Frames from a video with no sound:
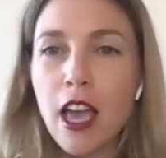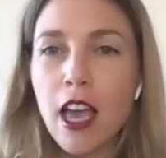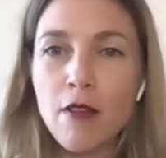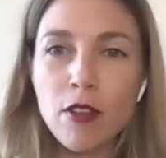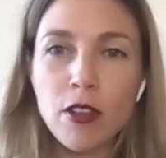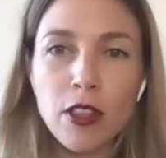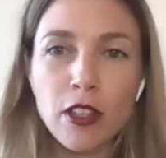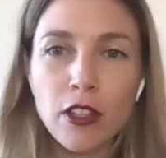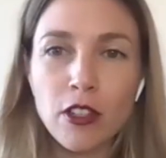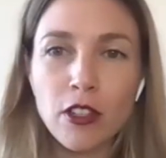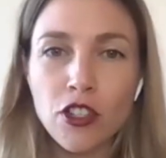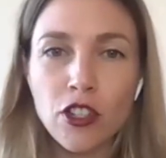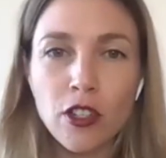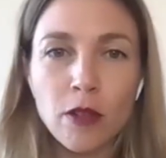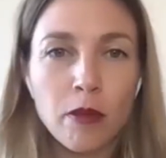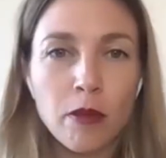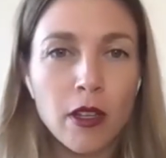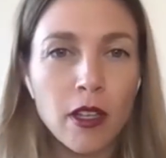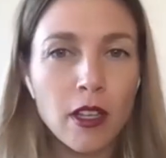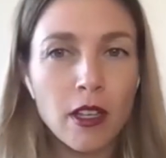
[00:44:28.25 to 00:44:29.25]
everything
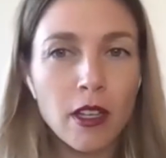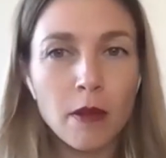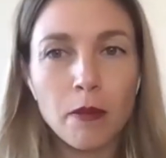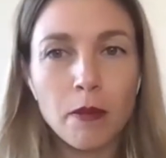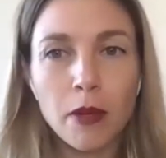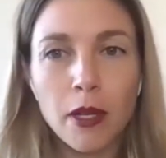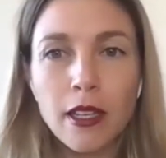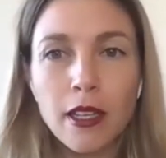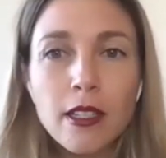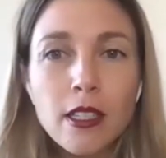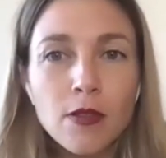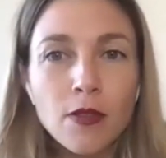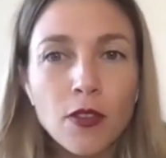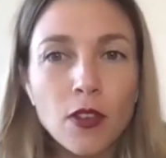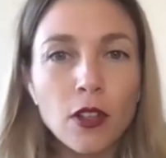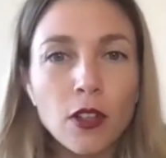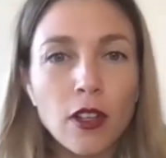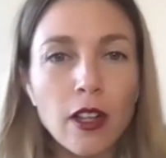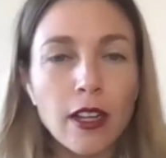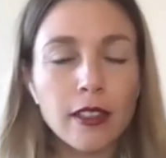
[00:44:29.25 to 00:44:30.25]
should be
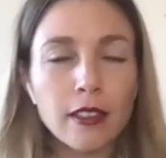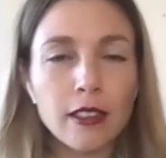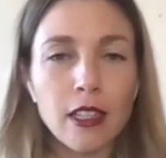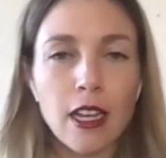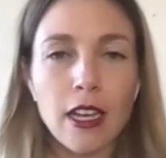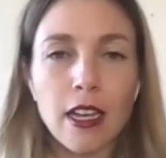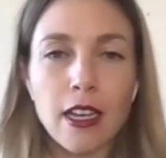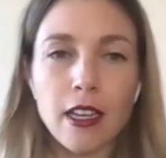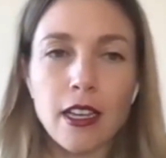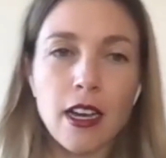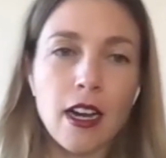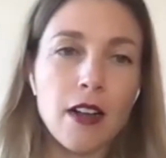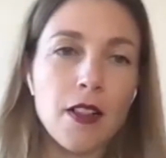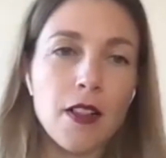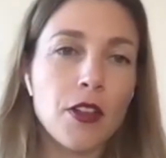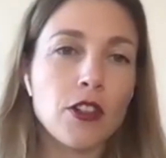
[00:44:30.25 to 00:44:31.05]
peaceful and like uh,